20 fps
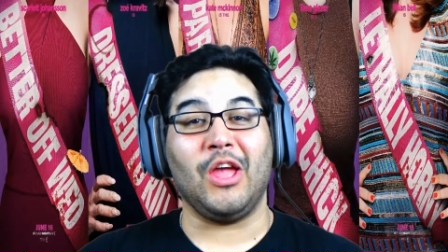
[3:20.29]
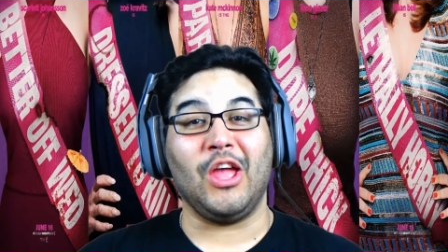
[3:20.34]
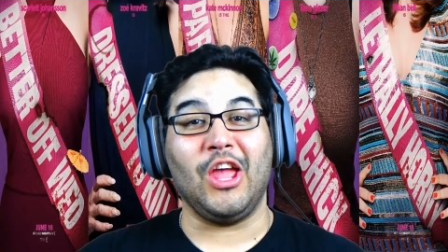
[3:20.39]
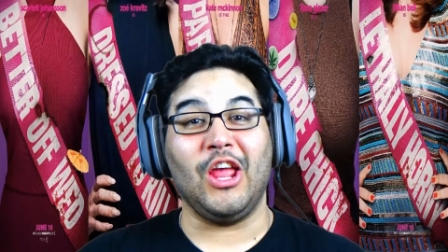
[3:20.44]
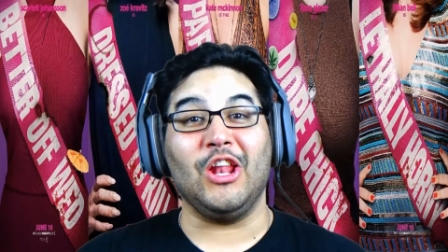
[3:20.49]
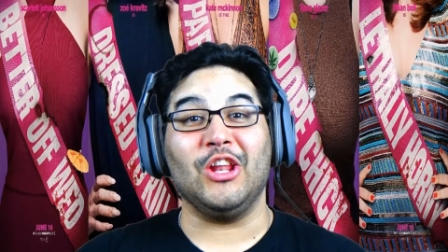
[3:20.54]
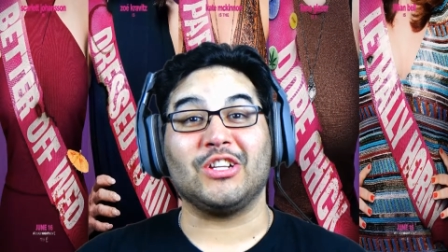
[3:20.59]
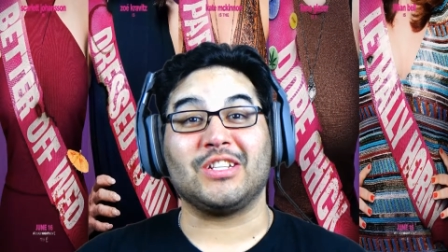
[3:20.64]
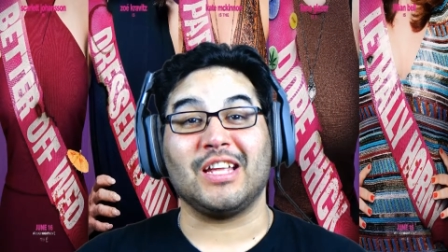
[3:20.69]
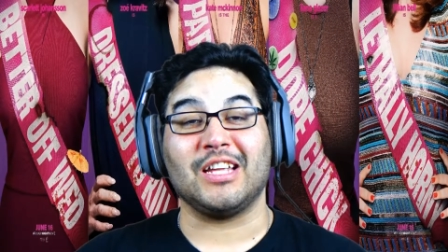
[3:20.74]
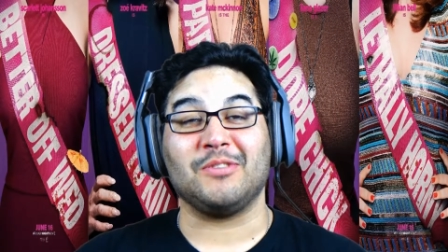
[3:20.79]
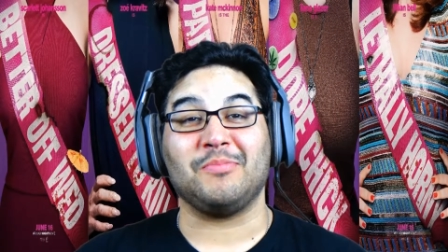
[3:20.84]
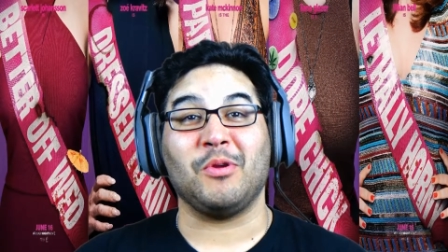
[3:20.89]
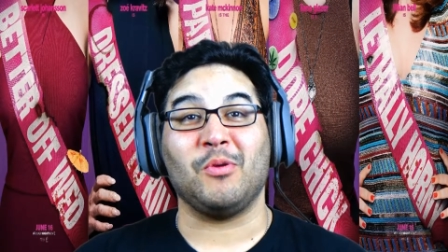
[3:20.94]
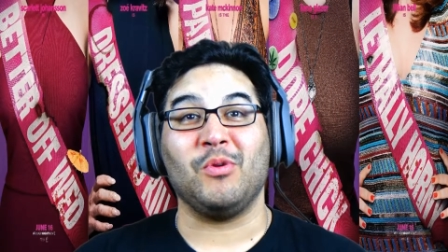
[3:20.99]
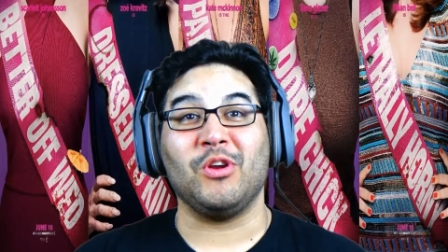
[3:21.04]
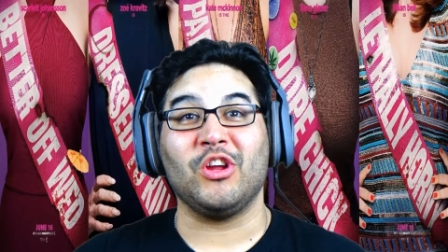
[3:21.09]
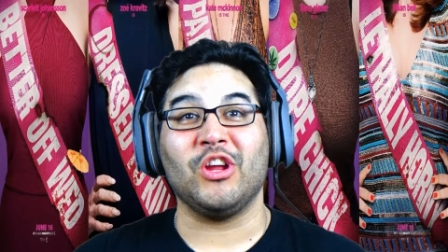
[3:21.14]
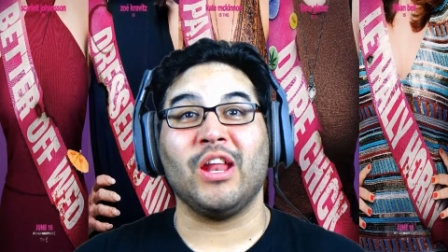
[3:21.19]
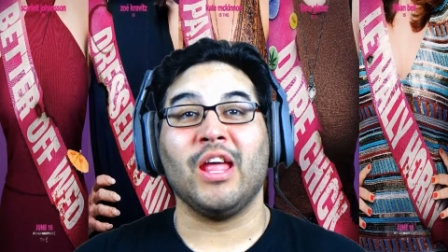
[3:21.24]
it looks like it'd be
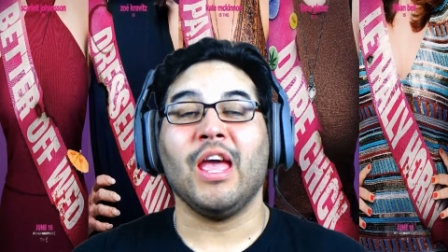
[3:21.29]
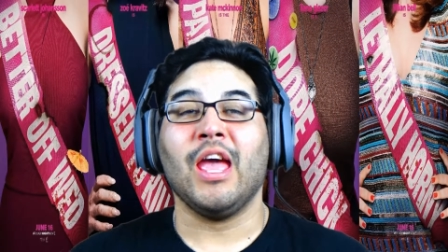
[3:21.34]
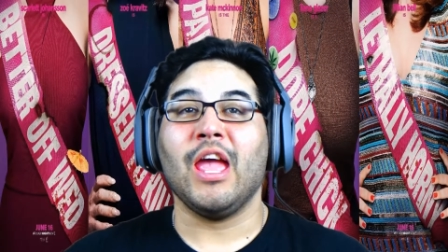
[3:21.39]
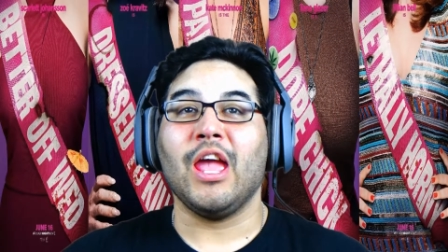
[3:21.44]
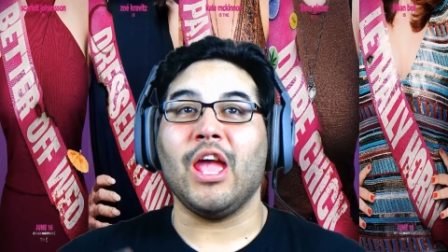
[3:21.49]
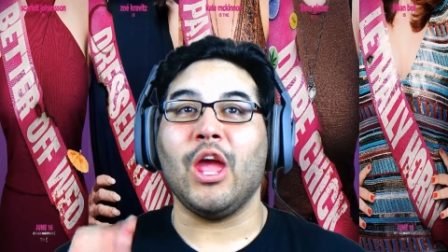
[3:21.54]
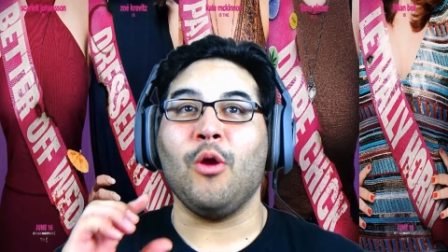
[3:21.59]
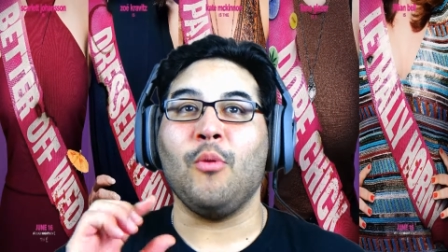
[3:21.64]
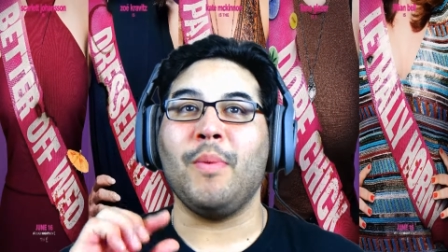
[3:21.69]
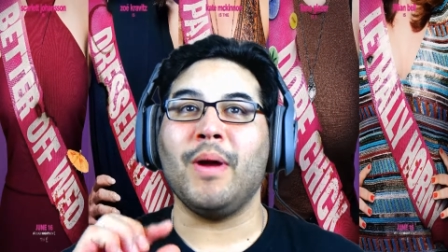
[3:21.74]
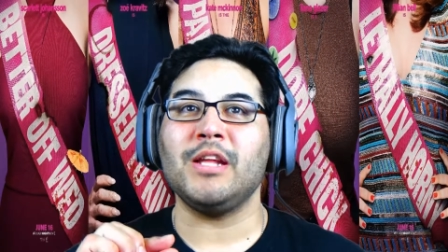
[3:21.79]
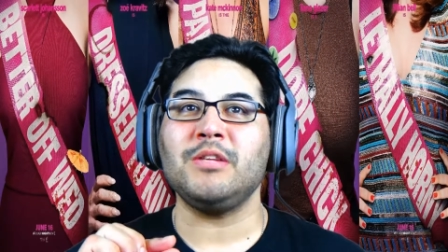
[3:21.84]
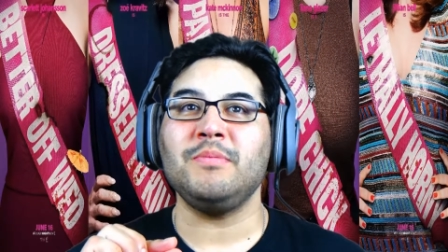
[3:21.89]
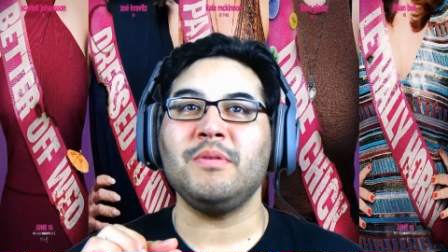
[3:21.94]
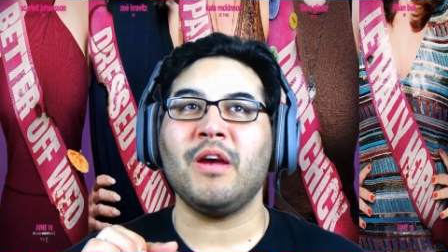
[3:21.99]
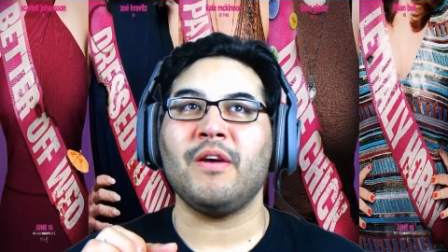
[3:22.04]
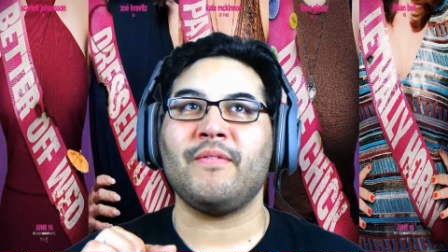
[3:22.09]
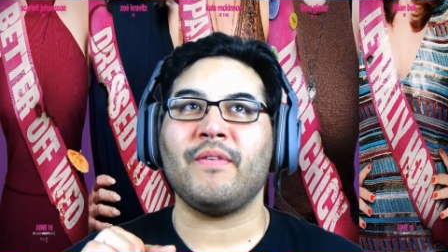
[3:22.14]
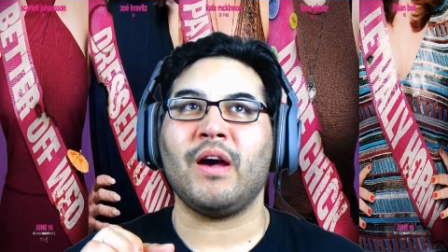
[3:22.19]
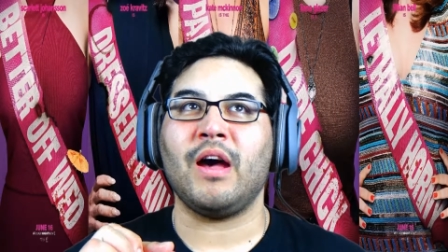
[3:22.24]
really good. It reminds
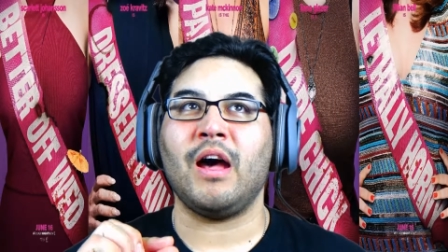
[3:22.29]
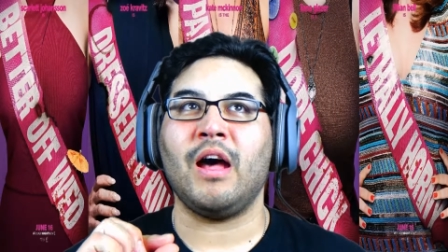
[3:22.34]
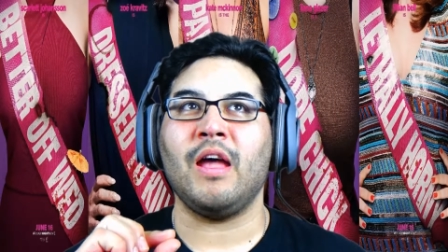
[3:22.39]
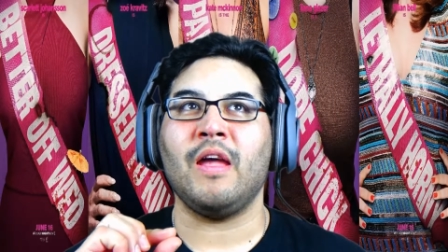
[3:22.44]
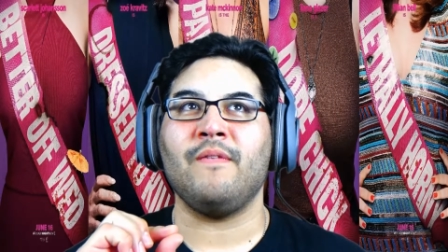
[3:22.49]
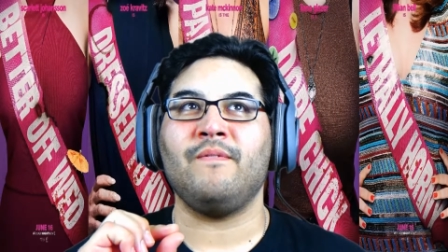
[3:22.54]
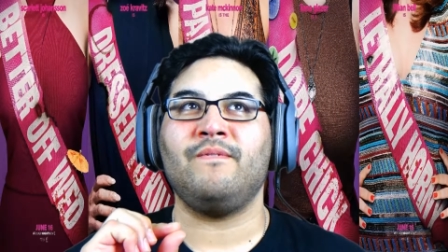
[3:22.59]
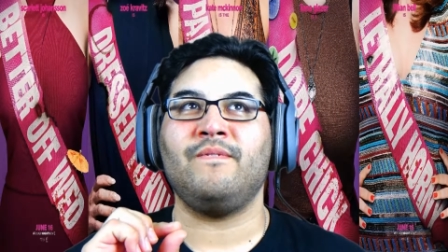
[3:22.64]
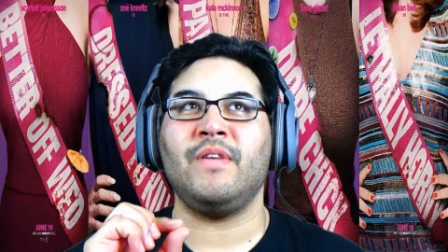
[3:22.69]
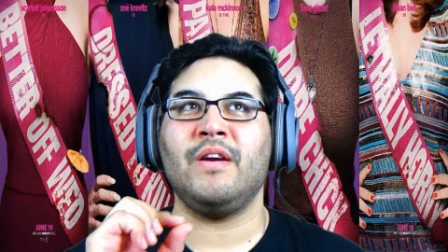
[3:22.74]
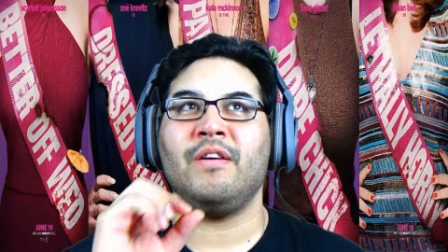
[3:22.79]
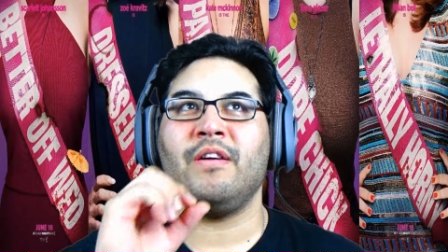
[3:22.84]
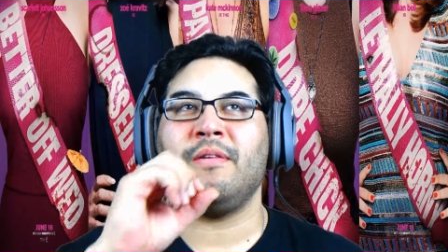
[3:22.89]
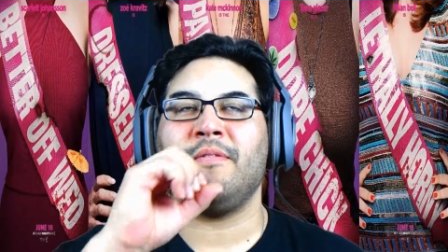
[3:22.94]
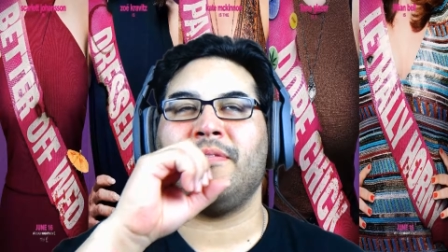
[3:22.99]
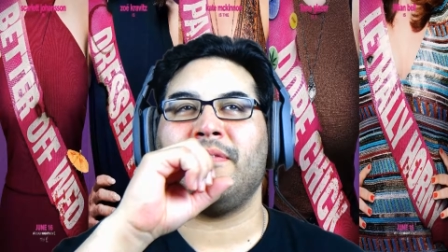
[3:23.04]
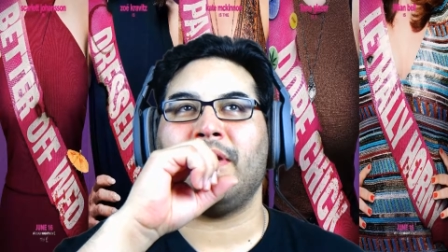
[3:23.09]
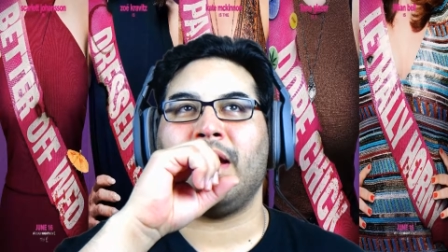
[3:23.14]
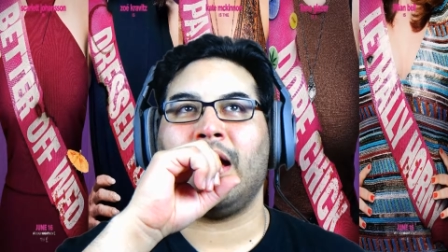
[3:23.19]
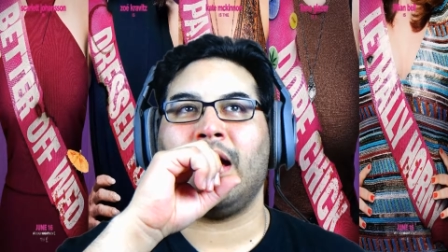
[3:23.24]
me of a very,